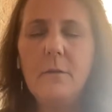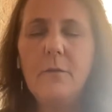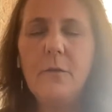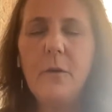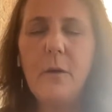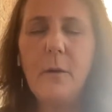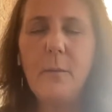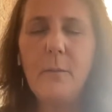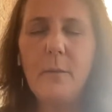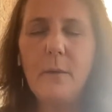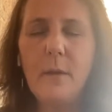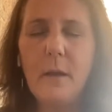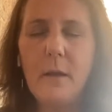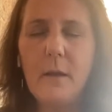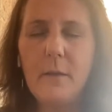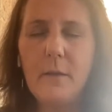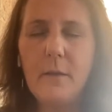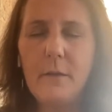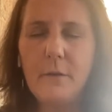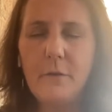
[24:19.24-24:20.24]
from
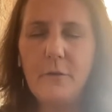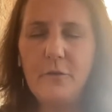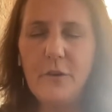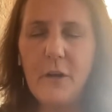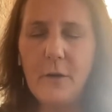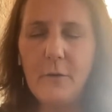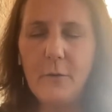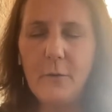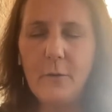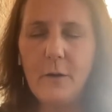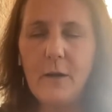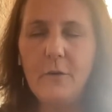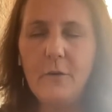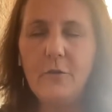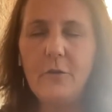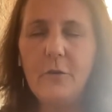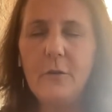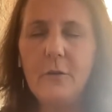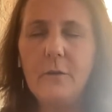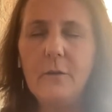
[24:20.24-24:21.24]
the
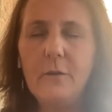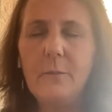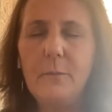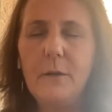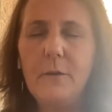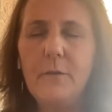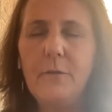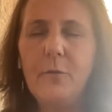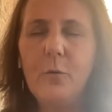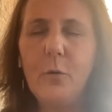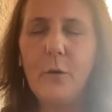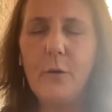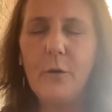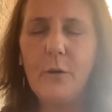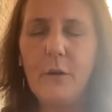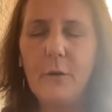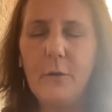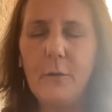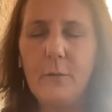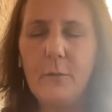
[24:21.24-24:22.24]
generations before
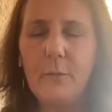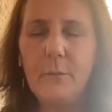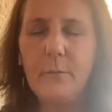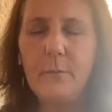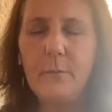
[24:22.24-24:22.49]
you?